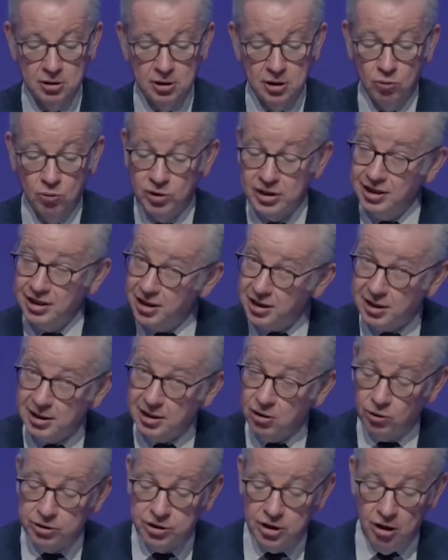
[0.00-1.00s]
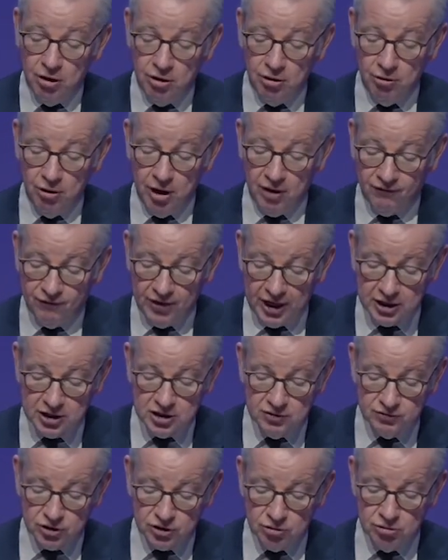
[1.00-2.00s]
with little or no effective
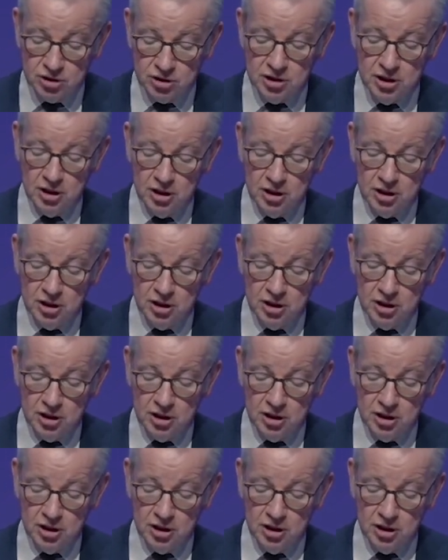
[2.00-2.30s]
scrutiny